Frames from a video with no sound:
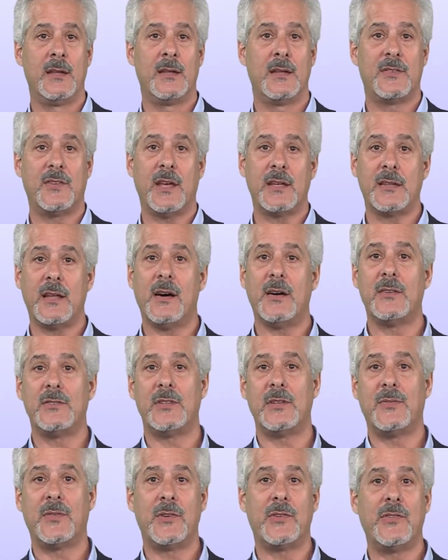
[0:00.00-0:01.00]
The
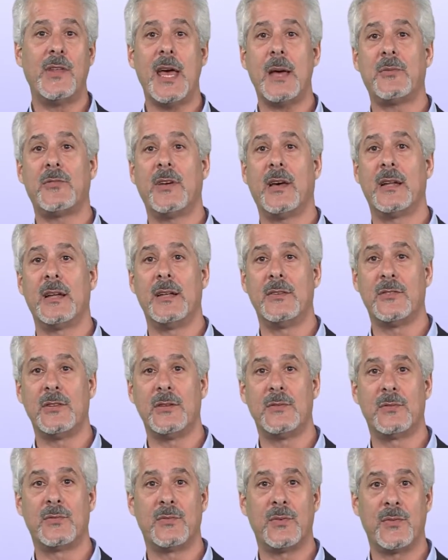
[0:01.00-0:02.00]
technology for Snapshot engine
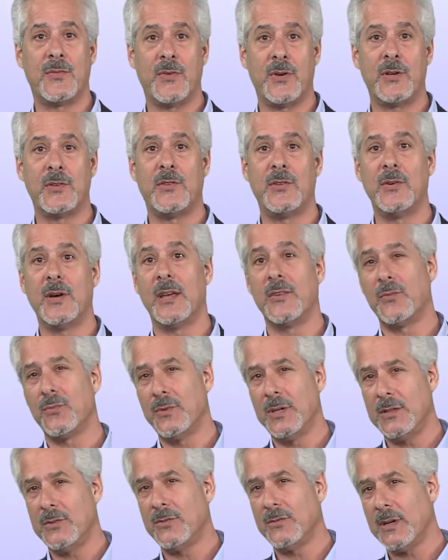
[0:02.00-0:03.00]
is referred to as
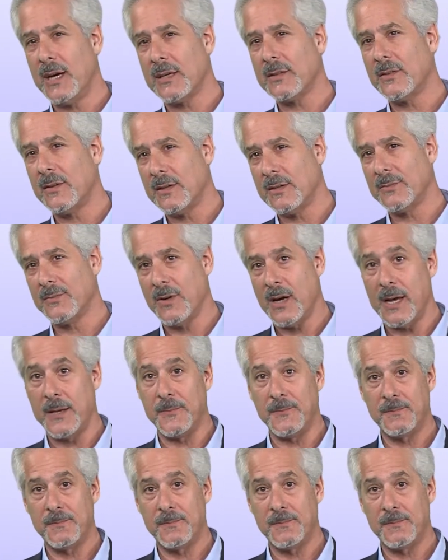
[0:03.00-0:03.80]
redirect on write,